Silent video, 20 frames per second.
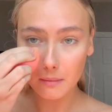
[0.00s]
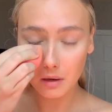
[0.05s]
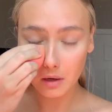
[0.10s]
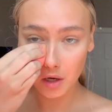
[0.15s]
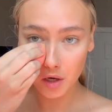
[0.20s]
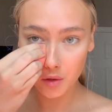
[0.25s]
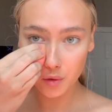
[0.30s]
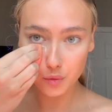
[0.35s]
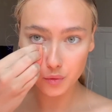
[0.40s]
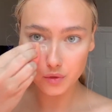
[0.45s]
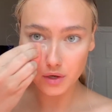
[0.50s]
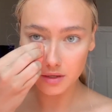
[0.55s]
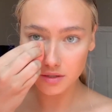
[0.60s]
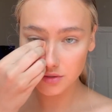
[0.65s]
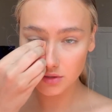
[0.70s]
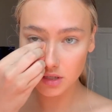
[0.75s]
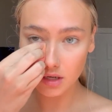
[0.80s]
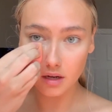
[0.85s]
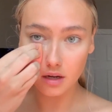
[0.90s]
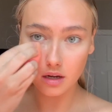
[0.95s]

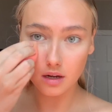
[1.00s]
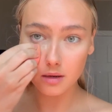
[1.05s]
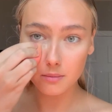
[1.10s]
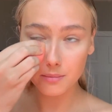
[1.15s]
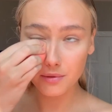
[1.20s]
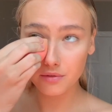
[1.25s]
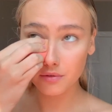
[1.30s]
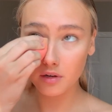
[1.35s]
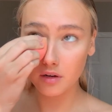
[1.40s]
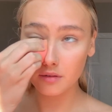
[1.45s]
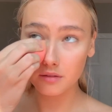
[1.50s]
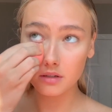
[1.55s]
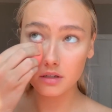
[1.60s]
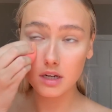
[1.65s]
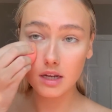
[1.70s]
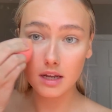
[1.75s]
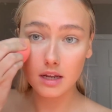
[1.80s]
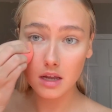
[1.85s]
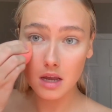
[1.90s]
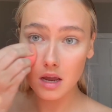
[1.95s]
crust up throughout the
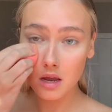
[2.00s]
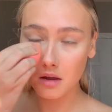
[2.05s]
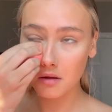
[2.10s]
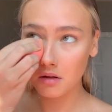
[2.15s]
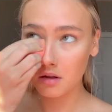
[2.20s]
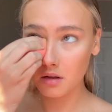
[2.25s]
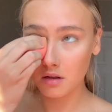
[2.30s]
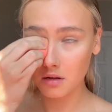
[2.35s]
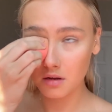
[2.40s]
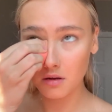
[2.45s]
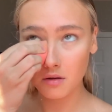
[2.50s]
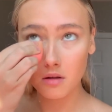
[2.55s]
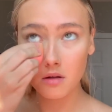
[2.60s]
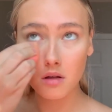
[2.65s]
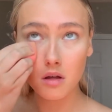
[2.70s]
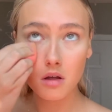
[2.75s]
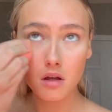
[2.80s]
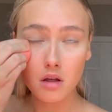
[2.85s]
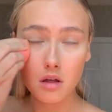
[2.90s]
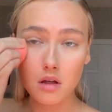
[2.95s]
day.
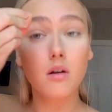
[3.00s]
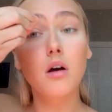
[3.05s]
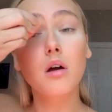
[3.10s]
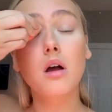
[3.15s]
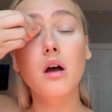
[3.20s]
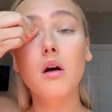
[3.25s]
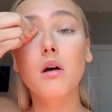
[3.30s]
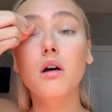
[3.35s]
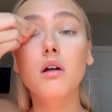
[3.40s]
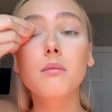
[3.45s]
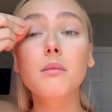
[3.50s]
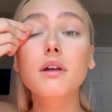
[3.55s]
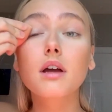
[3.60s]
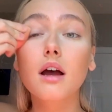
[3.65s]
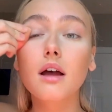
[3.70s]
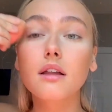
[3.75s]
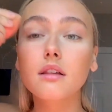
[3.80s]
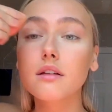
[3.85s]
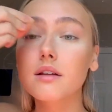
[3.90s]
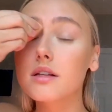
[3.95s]
I'll go on my
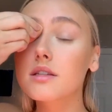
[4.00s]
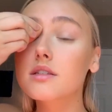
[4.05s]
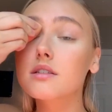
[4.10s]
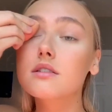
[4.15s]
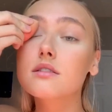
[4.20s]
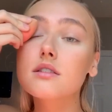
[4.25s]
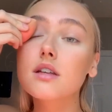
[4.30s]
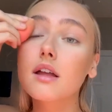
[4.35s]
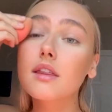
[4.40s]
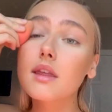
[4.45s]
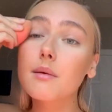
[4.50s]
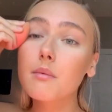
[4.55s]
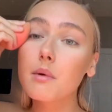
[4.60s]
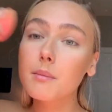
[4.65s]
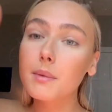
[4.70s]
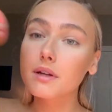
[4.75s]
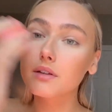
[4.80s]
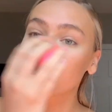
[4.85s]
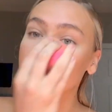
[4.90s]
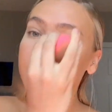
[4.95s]
eyelids and set them a
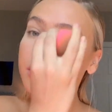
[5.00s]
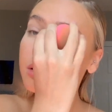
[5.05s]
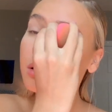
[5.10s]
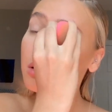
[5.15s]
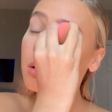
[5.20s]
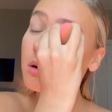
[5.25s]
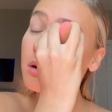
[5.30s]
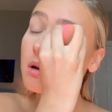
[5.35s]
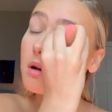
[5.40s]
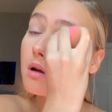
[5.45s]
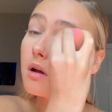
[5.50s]
bit too.